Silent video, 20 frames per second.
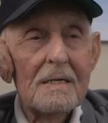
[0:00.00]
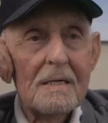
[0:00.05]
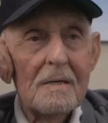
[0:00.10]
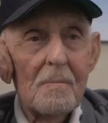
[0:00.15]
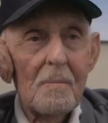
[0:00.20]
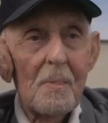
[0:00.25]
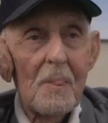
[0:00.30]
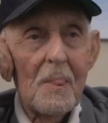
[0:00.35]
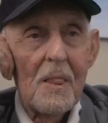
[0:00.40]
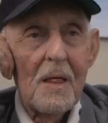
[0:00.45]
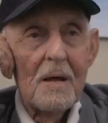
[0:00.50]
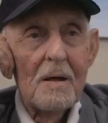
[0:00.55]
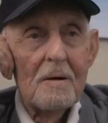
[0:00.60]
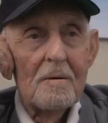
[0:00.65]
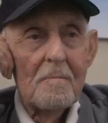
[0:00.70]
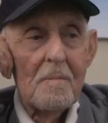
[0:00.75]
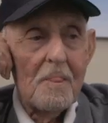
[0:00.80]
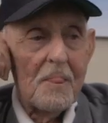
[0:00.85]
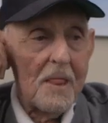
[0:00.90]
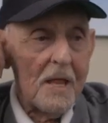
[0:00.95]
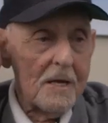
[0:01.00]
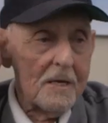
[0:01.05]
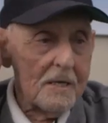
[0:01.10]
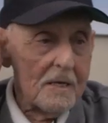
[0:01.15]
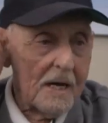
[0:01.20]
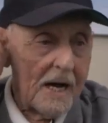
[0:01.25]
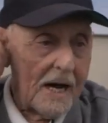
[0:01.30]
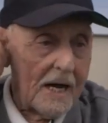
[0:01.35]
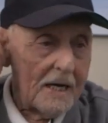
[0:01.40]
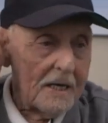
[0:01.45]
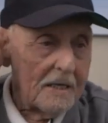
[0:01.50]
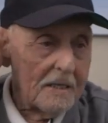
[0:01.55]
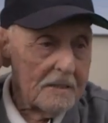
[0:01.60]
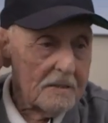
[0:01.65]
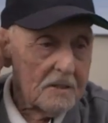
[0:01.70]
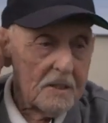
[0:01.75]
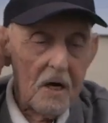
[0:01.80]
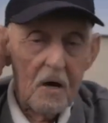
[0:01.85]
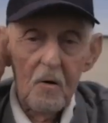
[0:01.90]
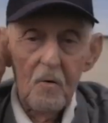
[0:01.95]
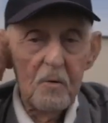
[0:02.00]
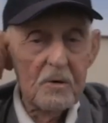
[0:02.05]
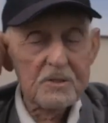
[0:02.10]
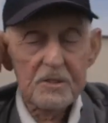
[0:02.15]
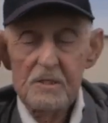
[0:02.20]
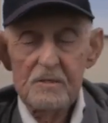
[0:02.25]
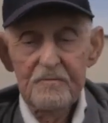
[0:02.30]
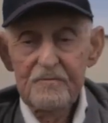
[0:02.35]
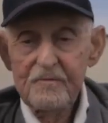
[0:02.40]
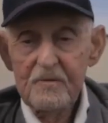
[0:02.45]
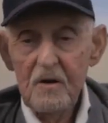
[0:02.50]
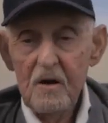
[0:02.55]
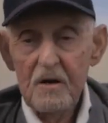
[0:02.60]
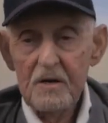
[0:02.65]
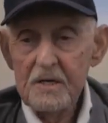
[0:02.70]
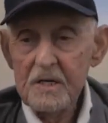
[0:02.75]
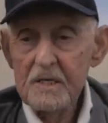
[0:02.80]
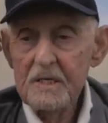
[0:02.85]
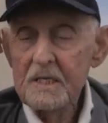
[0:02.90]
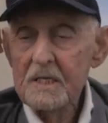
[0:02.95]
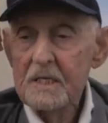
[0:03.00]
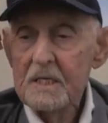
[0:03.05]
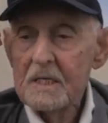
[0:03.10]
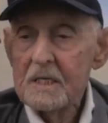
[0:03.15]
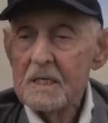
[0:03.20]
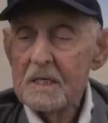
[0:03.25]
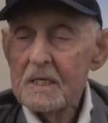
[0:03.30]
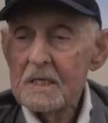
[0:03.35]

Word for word: Was it in Florida? Huh? No, it wasn't in Florida. Florida?